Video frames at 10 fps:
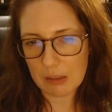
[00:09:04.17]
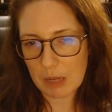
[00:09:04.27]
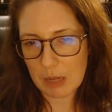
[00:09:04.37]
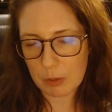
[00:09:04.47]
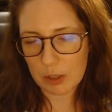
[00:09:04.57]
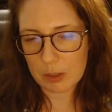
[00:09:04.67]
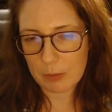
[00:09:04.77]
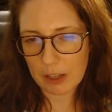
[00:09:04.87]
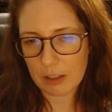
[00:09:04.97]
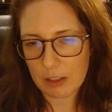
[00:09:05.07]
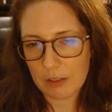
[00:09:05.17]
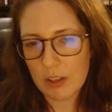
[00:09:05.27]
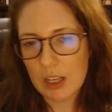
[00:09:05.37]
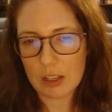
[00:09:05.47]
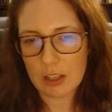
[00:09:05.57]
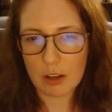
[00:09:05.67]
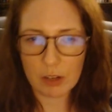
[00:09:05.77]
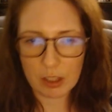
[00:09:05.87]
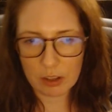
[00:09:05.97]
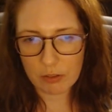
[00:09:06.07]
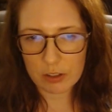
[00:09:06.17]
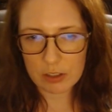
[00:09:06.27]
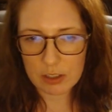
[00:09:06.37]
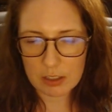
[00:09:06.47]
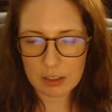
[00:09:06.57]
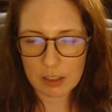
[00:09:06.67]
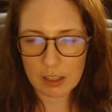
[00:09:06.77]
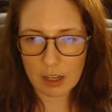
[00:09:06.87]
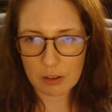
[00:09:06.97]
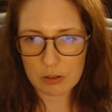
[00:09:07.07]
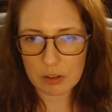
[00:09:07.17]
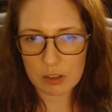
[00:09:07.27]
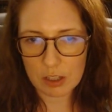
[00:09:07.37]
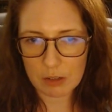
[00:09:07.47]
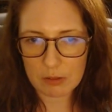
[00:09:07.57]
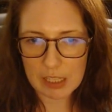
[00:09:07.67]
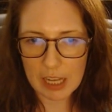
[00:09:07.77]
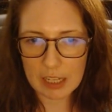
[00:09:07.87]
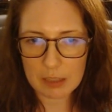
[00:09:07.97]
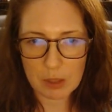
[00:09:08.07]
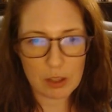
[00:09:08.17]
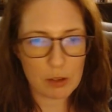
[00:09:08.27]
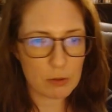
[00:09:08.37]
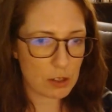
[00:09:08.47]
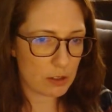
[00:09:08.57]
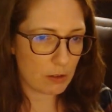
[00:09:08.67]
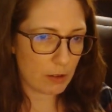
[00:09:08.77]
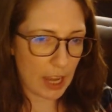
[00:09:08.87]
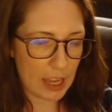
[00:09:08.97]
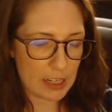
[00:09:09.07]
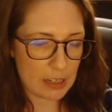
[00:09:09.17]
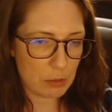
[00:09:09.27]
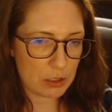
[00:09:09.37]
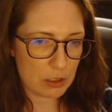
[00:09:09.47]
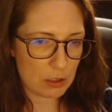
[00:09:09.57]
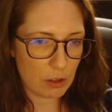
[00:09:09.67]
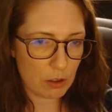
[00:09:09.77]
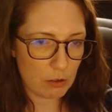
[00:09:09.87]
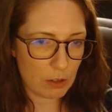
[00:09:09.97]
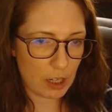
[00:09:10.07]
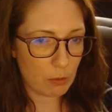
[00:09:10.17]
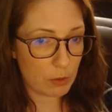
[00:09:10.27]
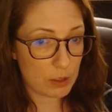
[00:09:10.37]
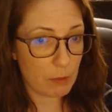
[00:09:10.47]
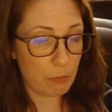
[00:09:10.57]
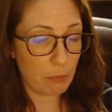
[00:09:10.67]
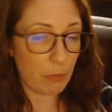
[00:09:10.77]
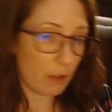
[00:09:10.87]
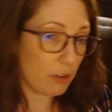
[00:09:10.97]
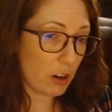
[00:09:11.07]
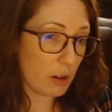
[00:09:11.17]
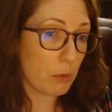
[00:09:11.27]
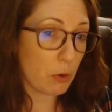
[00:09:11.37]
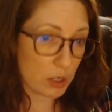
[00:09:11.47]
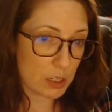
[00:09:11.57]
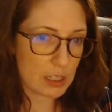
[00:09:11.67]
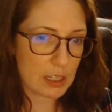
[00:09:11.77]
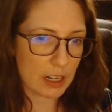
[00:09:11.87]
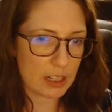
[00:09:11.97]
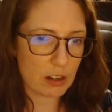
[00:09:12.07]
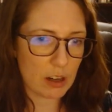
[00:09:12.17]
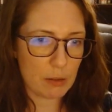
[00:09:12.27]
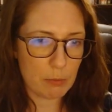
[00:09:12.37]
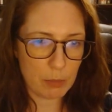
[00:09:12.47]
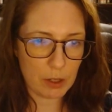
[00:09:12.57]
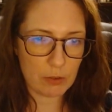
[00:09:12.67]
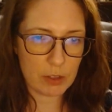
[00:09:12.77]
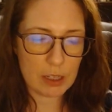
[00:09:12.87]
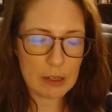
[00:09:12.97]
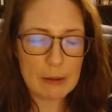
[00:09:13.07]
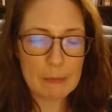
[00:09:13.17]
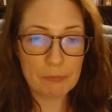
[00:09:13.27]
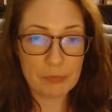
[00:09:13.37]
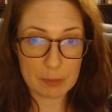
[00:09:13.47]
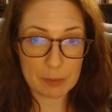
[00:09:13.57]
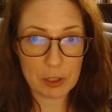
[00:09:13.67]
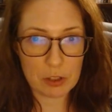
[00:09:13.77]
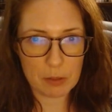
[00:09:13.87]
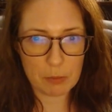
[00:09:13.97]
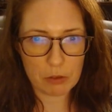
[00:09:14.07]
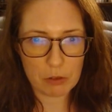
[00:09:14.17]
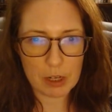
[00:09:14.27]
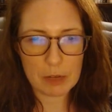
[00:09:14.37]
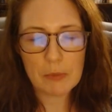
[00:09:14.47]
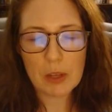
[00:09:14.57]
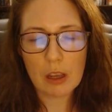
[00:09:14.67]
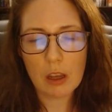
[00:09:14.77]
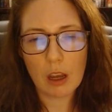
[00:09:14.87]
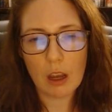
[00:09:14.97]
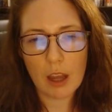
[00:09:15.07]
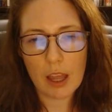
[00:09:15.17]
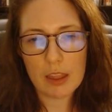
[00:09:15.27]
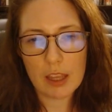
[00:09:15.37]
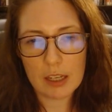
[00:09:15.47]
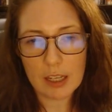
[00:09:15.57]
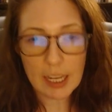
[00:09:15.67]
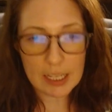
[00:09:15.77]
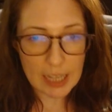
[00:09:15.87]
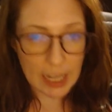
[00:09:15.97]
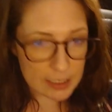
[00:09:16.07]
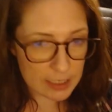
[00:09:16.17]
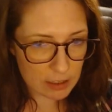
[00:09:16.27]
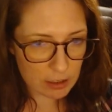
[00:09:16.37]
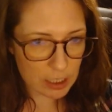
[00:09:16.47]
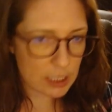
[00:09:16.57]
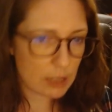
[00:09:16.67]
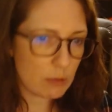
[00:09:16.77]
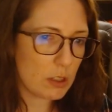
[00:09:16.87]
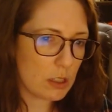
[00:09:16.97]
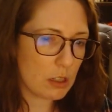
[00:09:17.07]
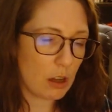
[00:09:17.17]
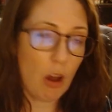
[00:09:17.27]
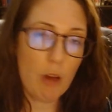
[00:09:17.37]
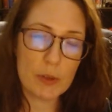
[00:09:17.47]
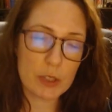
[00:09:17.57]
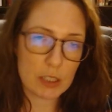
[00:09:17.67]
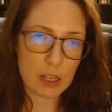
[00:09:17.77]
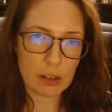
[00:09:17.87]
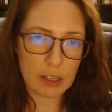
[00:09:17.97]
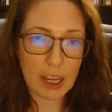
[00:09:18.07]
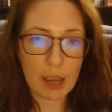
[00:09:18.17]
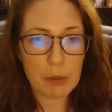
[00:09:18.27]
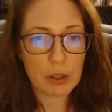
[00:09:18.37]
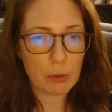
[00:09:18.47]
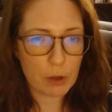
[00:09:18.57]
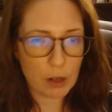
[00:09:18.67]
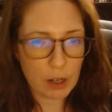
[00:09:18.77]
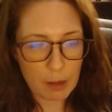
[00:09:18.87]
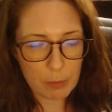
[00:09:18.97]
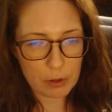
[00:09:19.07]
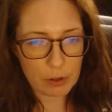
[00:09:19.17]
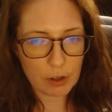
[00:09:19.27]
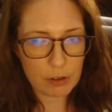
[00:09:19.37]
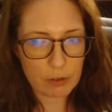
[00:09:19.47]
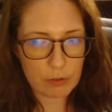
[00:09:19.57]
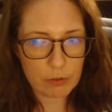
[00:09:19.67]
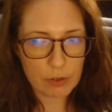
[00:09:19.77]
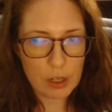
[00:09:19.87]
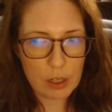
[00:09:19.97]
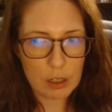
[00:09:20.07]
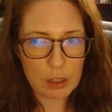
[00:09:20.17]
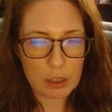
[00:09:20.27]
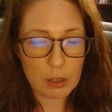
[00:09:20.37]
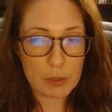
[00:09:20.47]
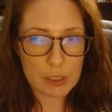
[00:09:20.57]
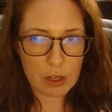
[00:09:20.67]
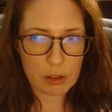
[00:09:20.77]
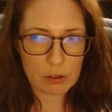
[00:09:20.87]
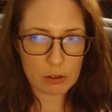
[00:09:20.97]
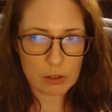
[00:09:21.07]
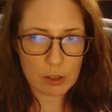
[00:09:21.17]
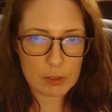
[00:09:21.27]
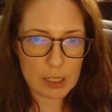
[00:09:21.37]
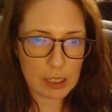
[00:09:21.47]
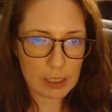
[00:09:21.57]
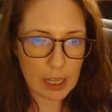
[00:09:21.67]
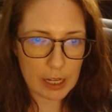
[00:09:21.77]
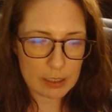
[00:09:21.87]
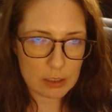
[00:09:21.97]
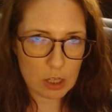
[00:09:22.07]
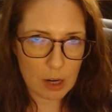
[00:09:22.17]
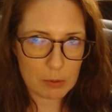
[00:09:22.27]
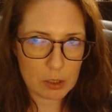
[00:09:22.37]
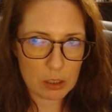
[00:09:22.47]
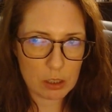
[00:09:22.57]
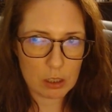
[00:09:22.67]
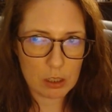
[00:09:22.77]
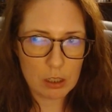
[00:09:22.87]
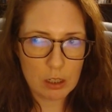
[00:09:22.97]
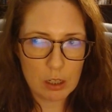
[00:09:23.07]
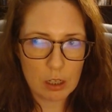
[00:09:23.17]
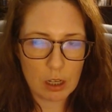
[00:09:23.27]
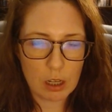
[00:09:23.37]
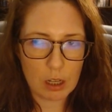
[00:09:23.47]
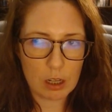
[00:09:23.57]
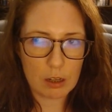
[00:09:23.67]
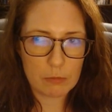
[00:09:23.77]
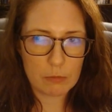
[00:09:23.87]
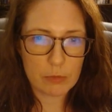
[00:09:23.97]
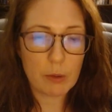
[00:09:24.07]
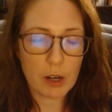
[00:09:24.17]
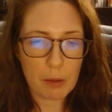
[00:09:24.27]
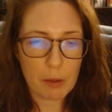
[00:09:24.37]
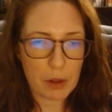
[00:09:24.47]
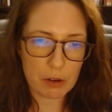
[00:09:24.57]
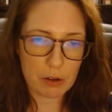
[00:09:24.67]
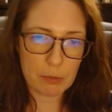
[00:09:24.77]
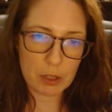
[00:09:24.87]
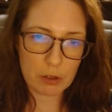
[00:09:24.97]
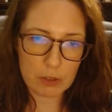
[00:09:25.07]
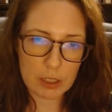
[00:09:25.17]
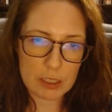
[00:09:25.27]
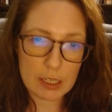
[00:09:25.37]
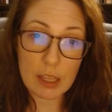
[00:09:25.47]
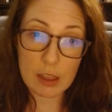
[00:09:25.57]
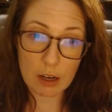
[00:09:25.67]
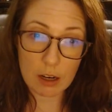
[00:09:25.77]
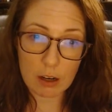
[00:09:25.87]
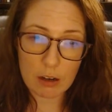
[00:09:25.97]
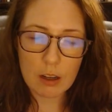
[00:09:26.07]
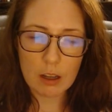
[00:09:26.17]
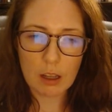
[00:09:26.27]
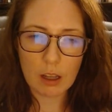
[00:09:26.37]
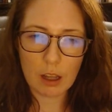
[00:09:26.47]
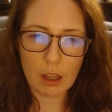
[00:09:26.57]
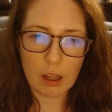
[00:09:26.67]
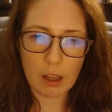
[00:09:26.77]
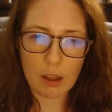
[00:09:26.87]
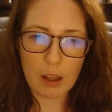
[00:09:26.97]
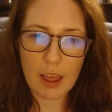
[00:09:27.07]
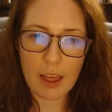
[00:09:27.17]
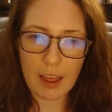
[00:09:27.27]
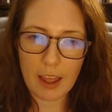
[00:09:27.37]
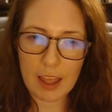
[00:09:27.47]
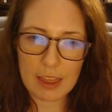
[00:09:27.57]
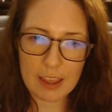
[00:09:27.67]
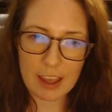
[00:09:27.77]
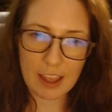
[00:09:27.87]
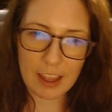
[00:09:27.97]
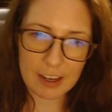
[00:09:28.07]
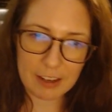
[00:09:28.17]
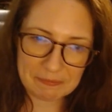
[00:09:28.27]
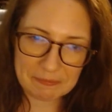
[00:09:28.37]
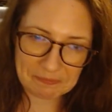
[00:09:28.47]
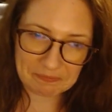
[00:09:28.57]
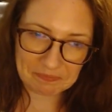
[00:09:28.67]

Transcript: like the main perspective. So in the first in the Echo trilogy, it was Lex, but then there was also Kat in books two and three was a, a very important secondary POV, especially in book three. Uh, and then in Kat series, it was almost entirely Kat, but there were a couple of there was another there was like a Lex chapter. Um, there were a couple other POVs in there, uh, and then